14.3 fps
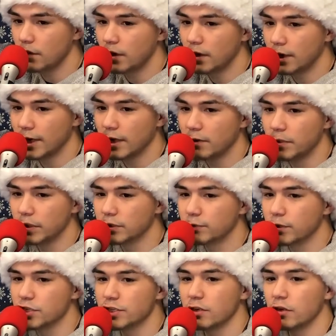Again, build a
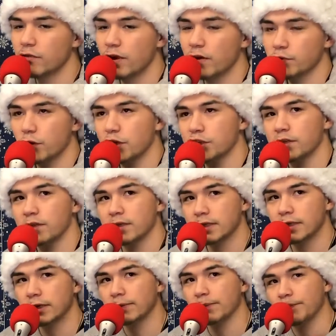bridge and get over. I was watching this
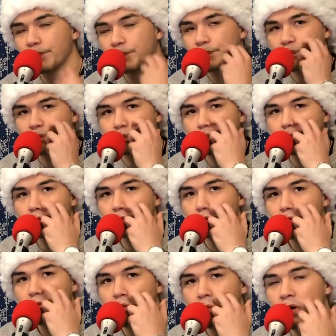
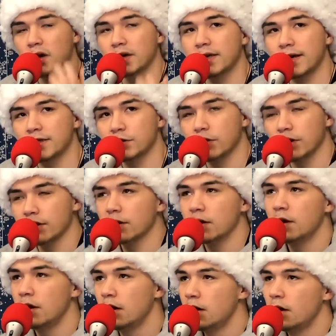podcast with
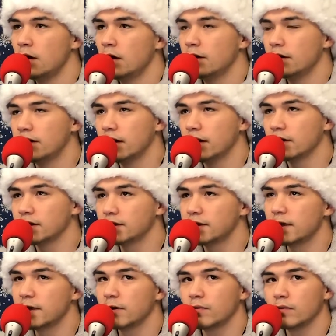the King and the
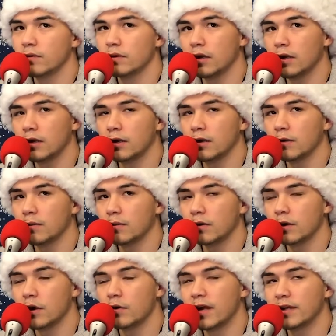Sting, or
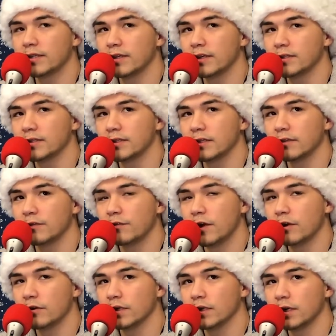no, not the King and the Sting, the
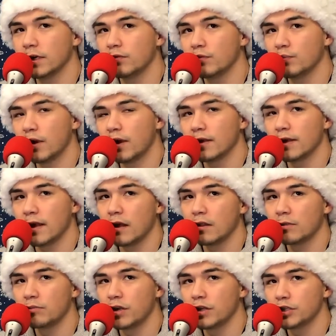Fighter and the Kid with Brian
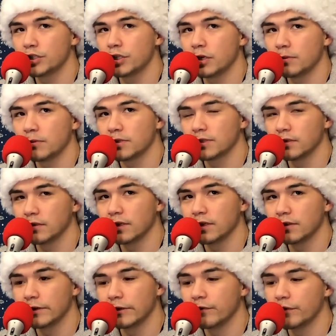Callen, Brendan Schaub, Chris D'Elia,
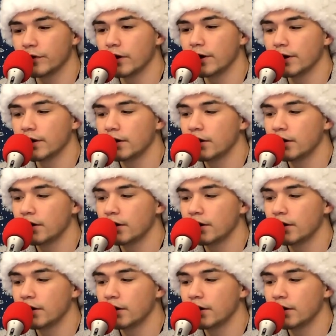and Theo Vaughn.